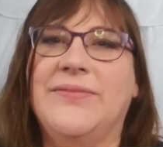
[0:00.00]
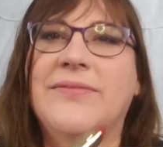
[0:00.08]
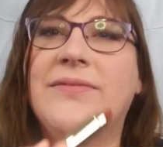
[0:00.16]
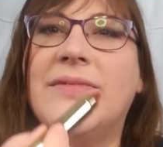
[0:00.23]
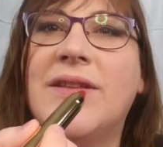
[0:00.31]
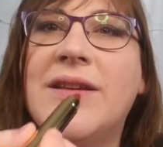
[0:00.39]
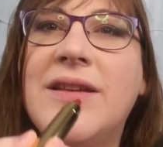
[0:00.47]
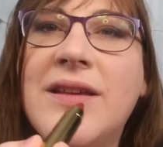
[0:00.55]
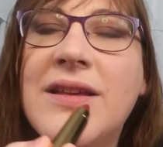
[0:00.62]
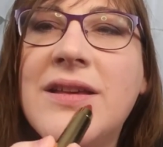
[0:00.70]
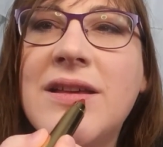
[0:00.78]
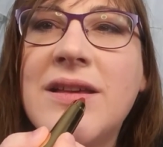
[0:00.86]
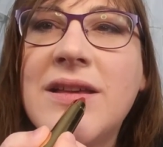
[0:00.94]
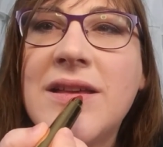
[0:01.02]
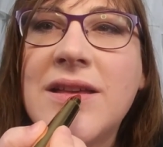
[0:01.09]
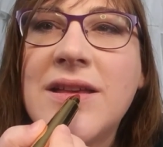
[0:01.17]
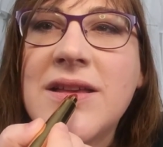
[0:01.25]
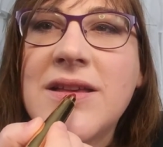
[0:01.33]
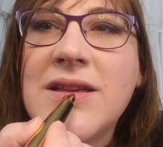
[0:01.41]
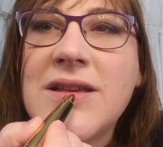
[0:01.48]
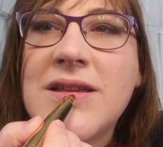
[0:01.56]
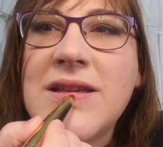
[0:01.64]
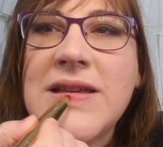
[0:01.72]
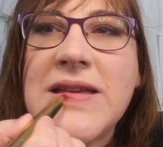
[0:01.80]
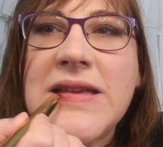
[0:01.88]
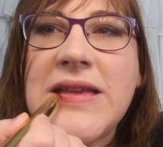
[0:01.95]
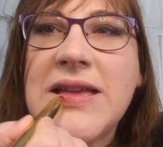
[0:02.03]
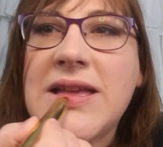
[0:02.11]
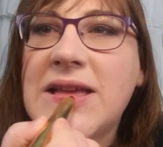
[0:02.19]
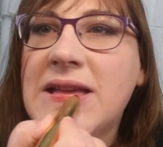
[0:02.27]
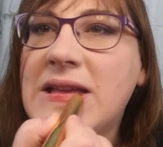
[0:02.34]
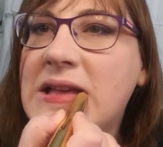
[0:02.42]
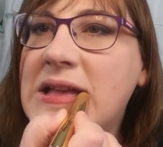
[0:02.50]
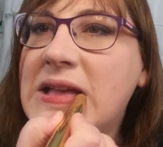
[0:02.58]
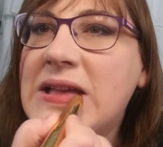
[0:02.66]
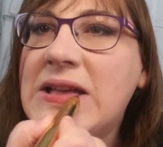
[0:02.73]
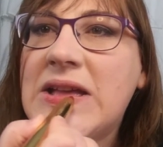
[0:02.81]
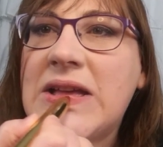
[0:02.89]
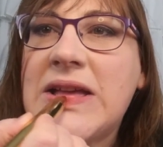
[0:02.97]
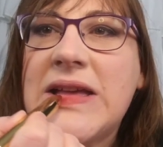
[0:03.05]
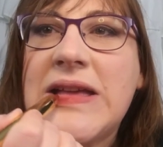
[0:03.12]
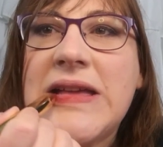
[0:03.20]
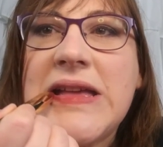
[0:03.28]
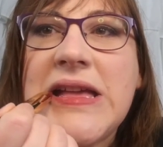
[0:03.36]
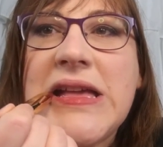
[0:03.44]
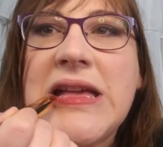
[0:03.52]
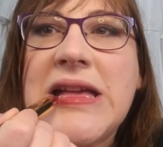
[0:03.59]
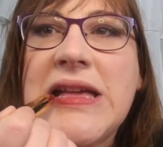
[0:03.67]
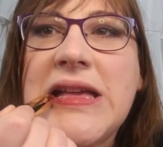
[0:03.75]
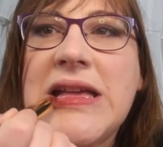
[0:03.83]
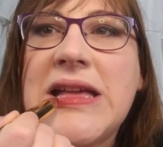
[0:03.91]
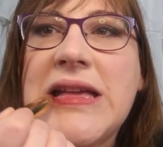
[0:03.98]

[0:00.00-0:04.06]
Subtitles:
Nothing is said.